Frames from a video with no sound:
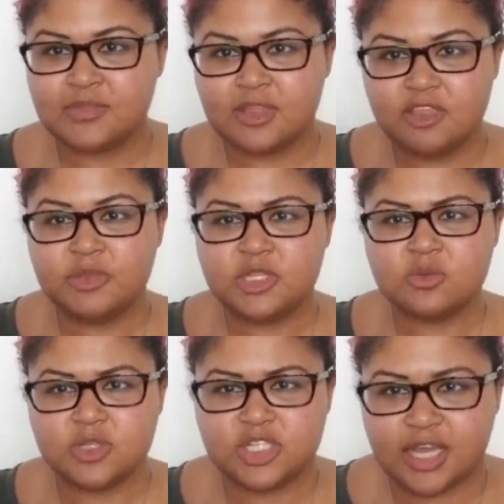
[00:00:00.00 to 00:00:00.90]
You've been doing
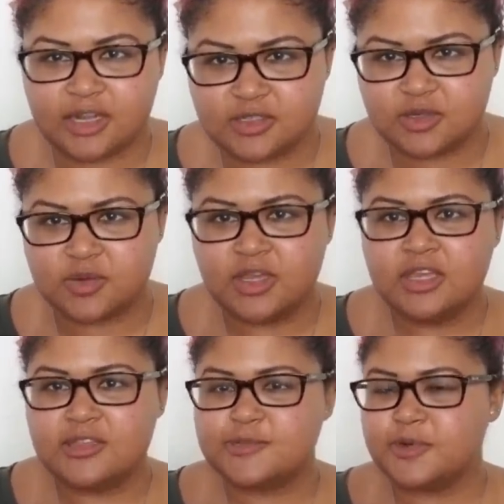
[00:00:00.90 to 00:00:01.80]
what you got to do.
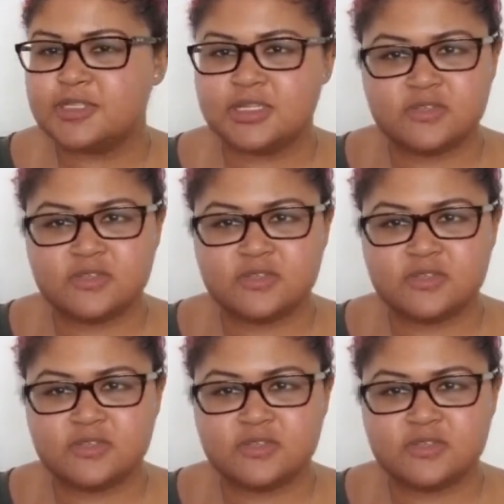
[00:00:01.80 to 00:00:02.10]
This person